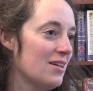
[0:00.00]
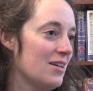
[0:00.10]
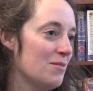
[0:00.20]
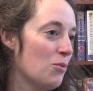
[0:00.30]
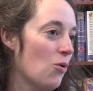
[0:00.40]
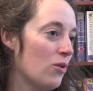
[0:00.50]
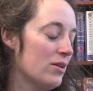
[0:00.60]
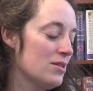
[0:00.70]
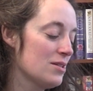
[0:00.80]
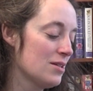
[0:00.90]
in
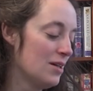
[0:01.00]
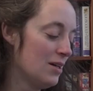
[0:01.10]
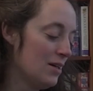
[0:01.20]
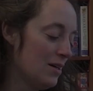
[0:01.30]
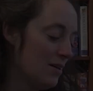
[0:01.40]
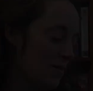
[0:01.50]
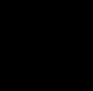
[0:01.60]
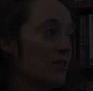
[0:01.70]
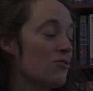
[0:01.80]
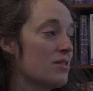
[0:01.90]
Poland.
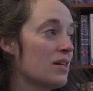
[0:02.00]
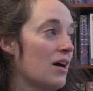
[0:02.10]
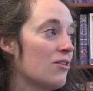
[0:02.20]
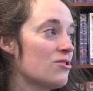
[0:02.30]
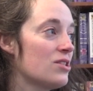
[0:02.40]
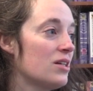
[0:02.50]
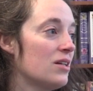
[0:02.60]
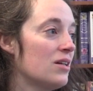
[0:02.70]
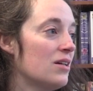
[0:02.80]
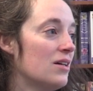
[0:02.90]
It's interesting how
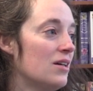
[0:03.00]
she